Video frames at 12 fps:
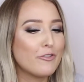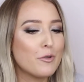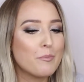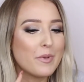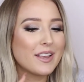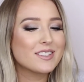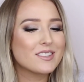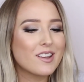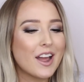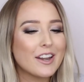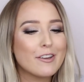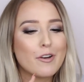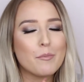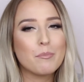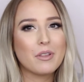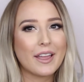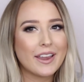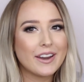If you mix kind of
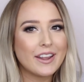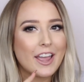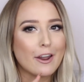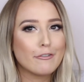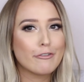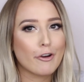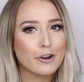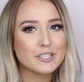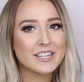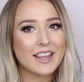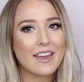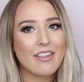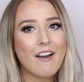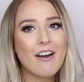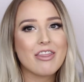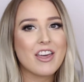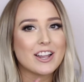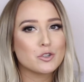Blankety and Faux together,
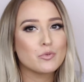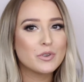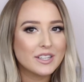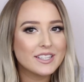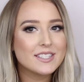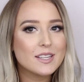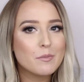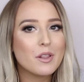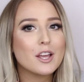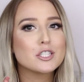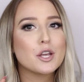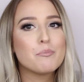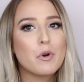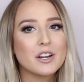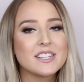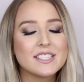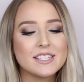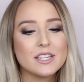that's really similar to
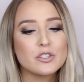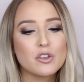Modesty.